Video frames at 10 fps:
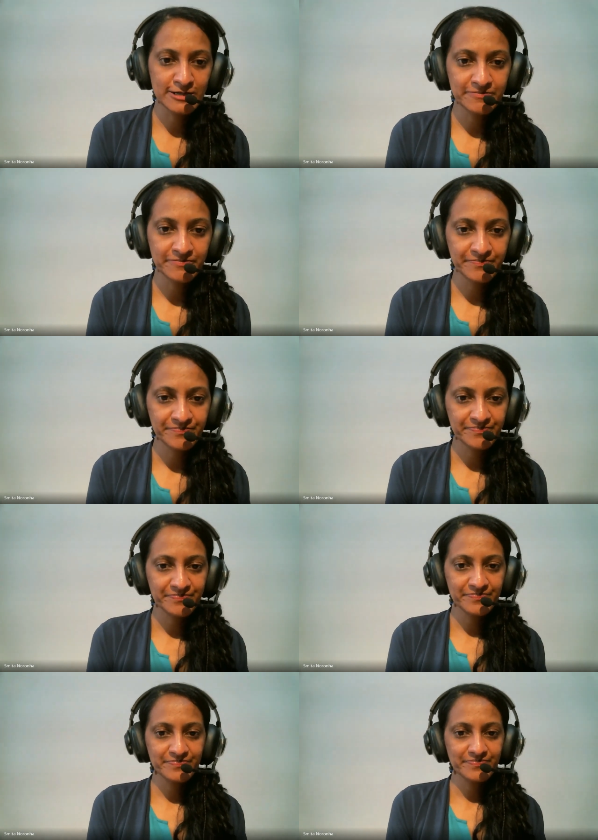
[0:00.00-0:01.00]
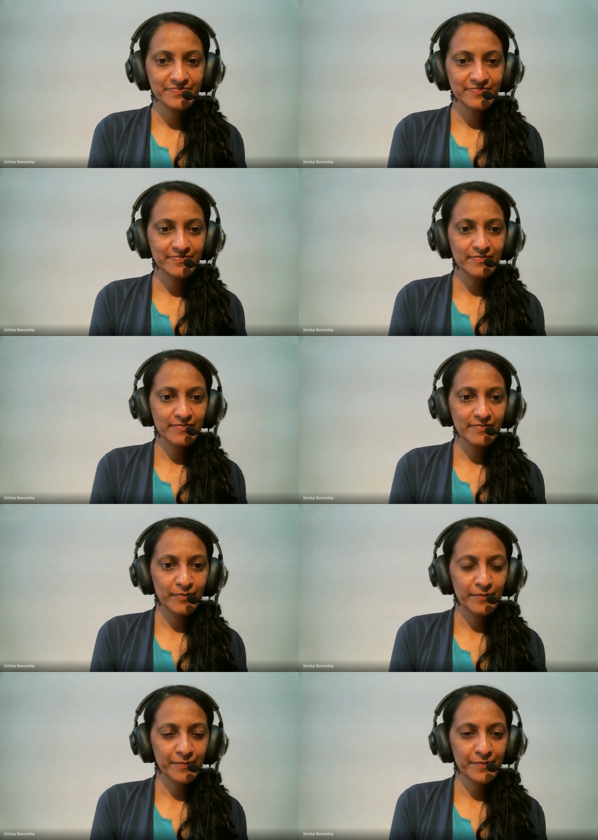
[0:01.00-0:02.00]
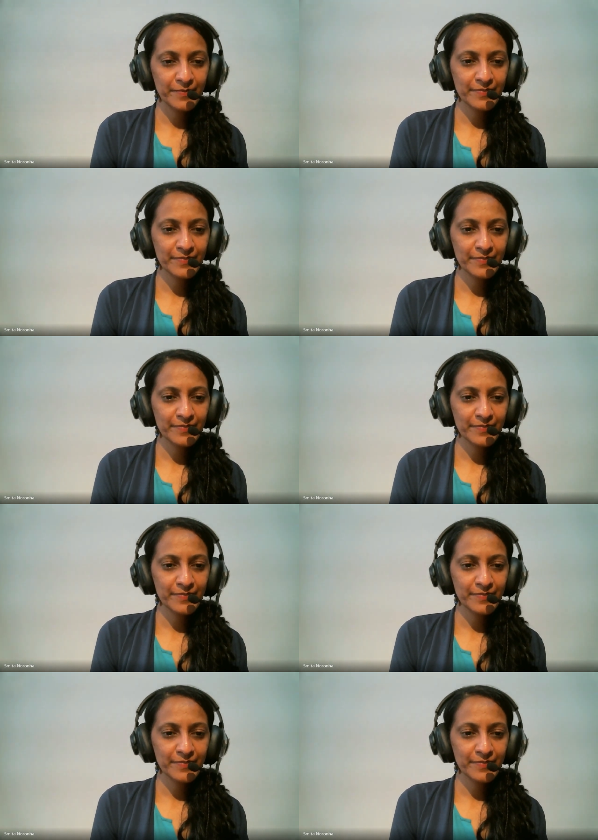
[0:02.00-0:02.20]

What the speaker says: (no one is talking)